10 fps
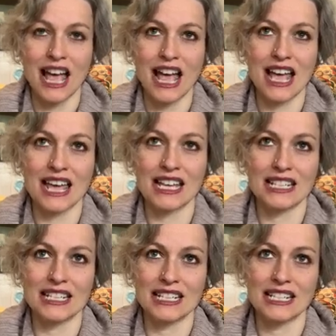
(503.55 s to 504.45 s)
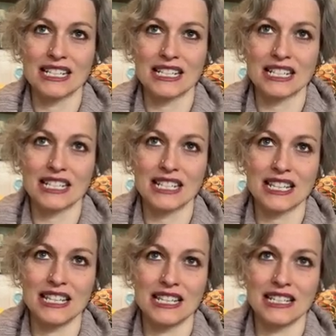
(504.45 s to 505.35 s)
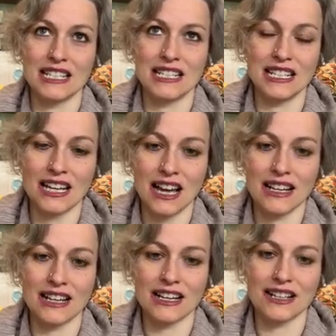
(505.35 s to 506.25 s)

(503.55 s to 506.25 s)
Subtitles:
And dhyana